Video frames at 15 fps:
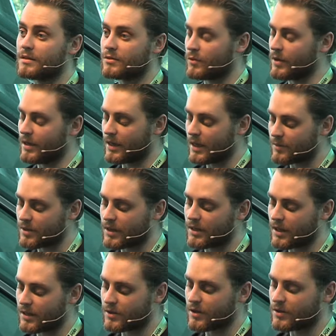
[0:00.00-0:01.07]
into our name,
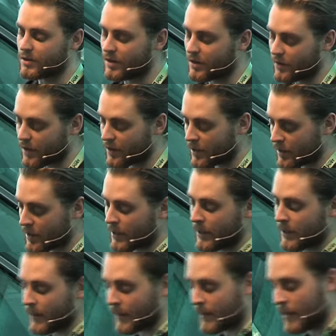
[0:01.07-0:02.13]
Teenage Engineering.
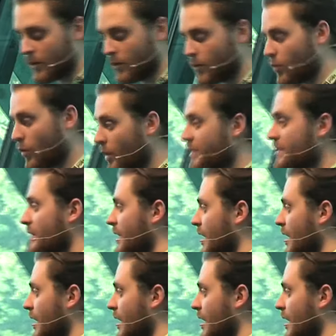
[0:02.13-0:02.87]
What is a